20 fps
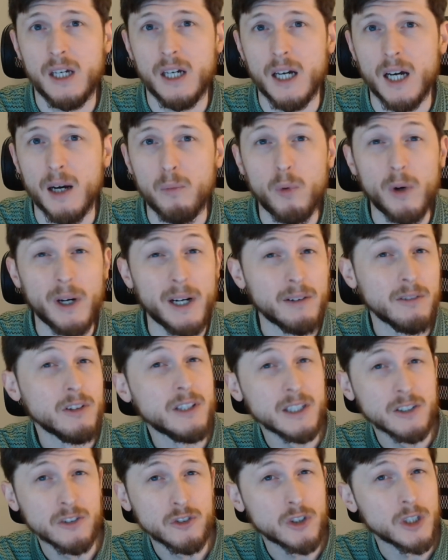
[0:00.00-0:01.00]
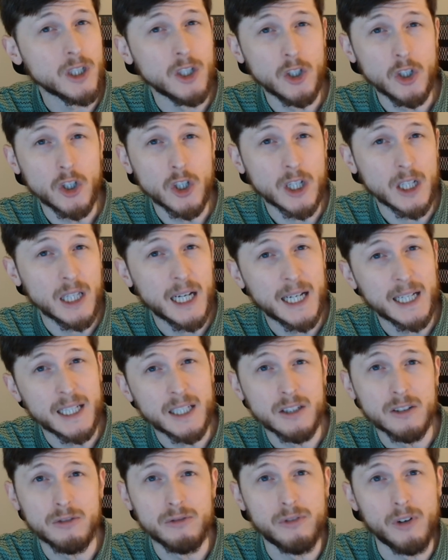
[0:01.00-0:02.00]
what everything's going to look like
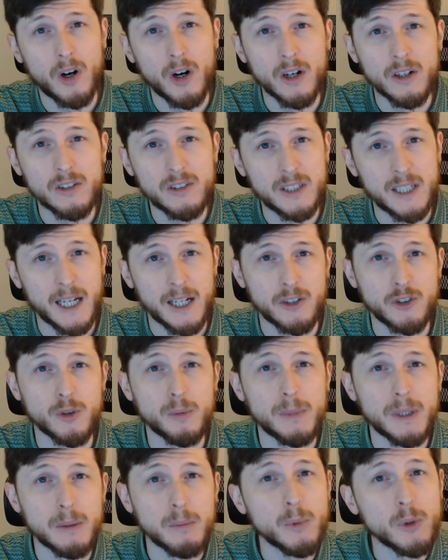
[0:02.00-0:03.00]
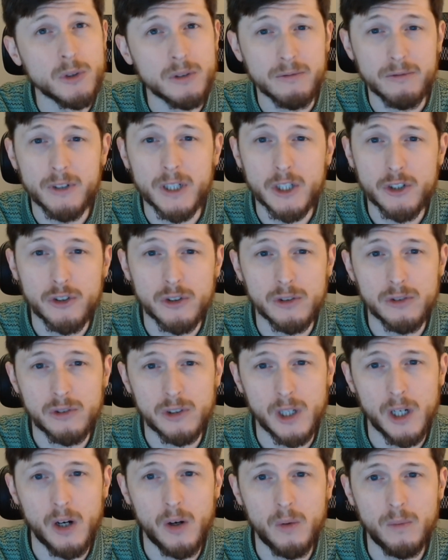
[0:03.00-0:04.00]
as far as the actual members and fixtures
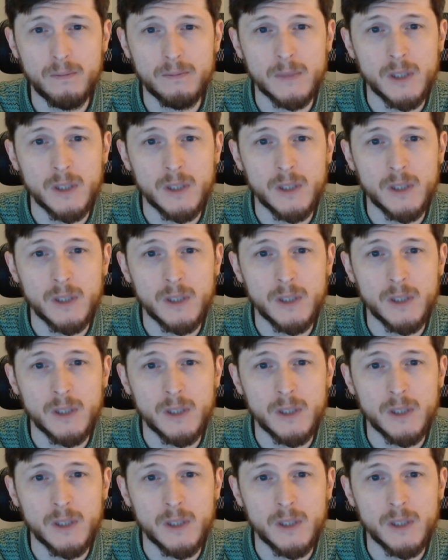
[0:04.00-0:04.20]
go.